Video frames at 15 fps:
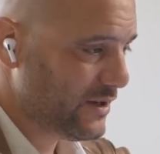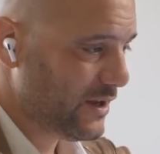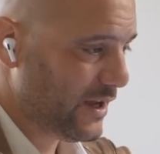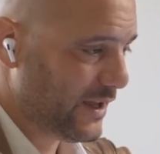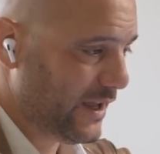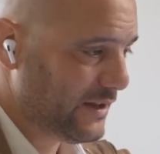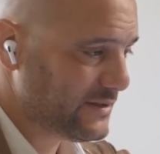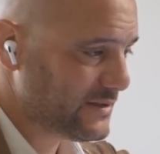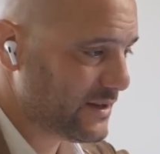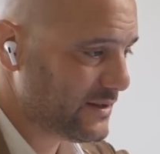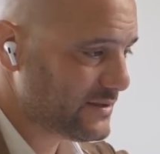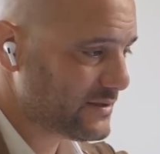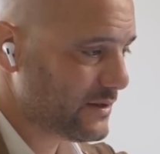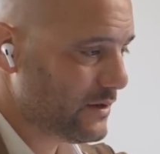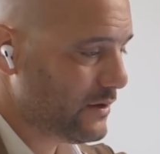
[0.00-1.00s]
against
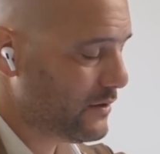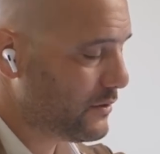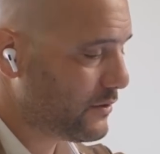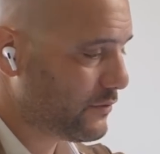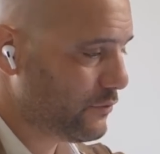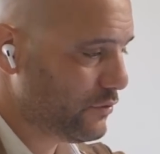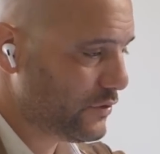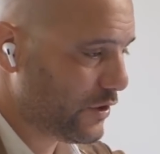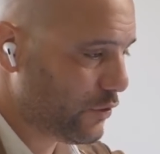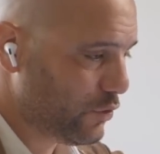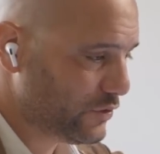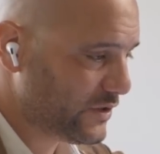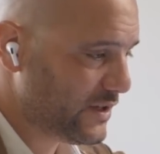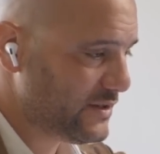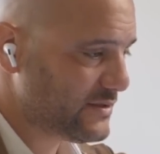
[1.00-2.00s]
us through the
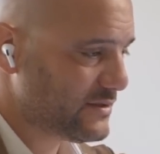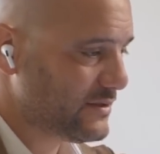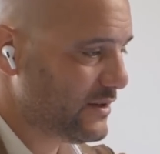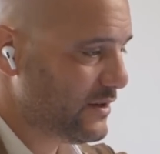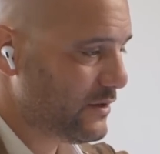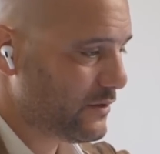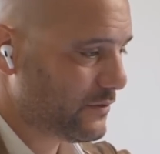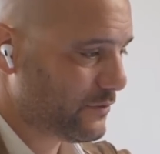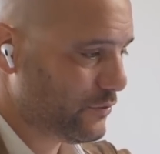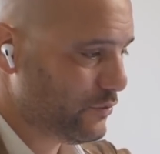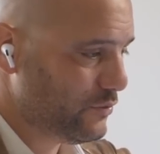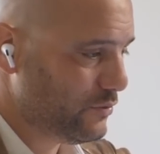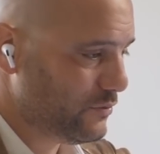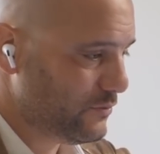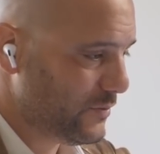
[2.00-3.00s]
Houthis,
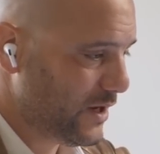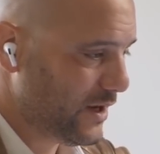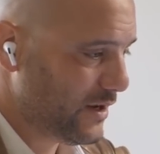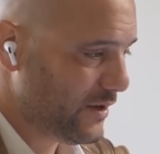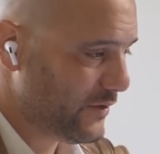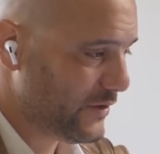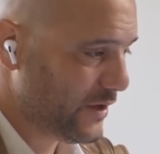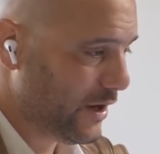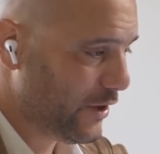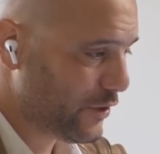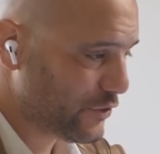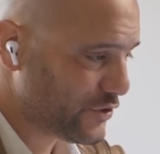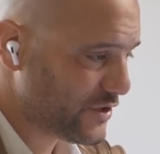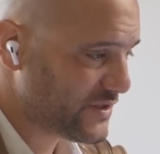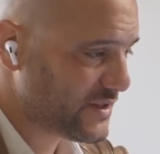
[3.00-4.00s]
through the
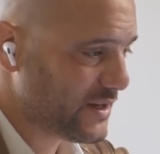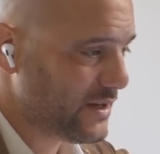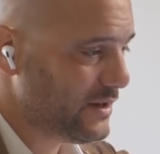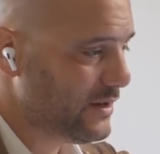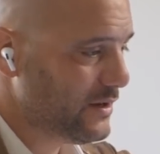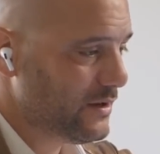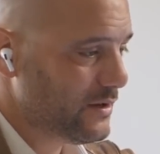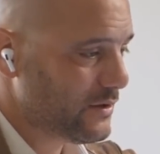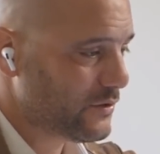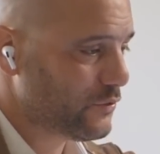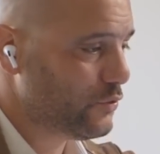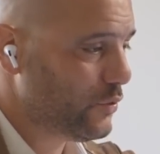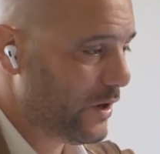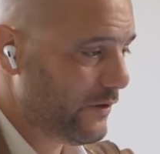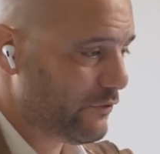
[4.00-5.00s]
IRGC, through
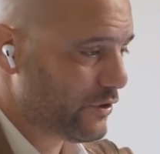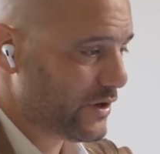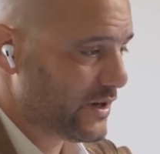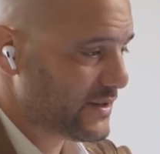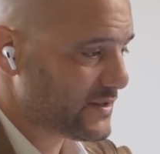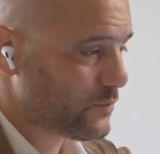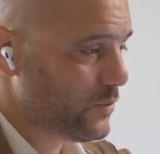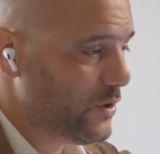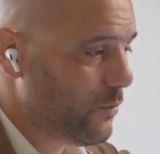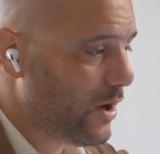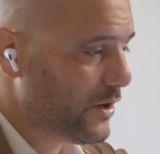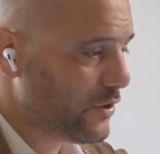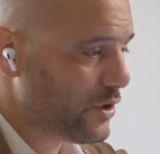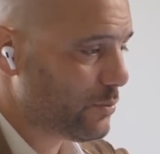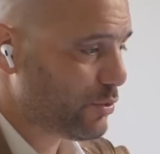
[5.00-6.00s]
whoever it is. We
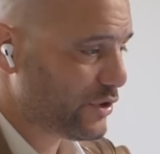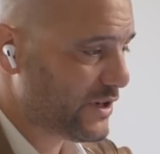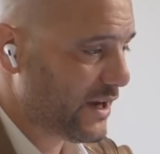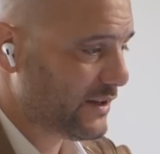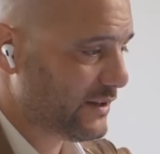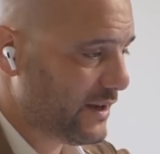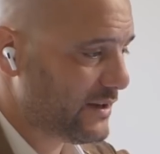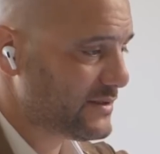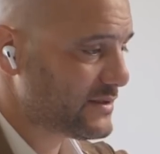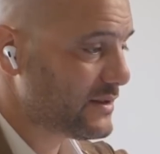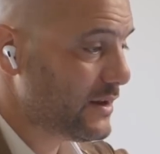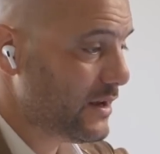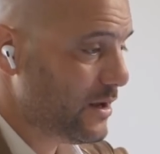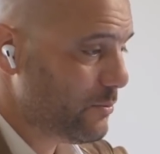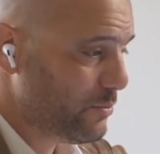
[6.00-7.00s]
want you to protect us,
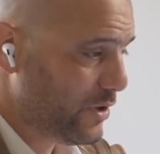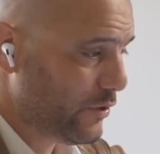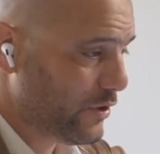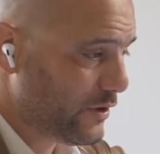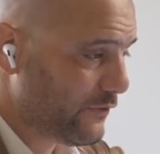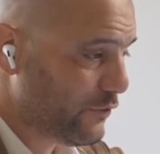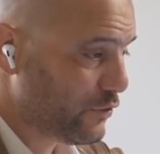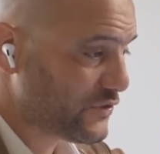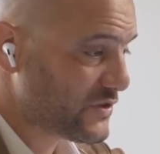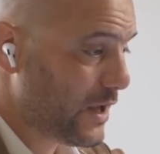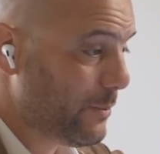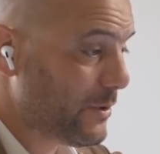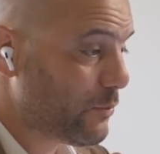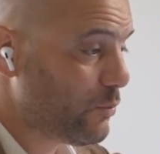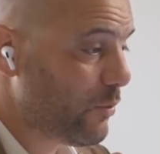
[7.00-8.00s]
period, full
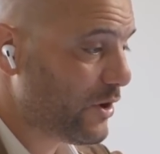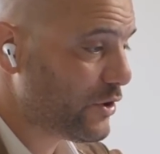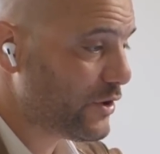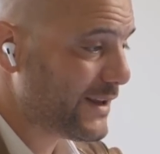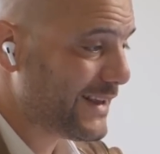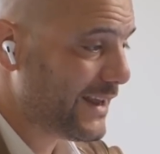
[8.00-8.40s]
stop. And we want you to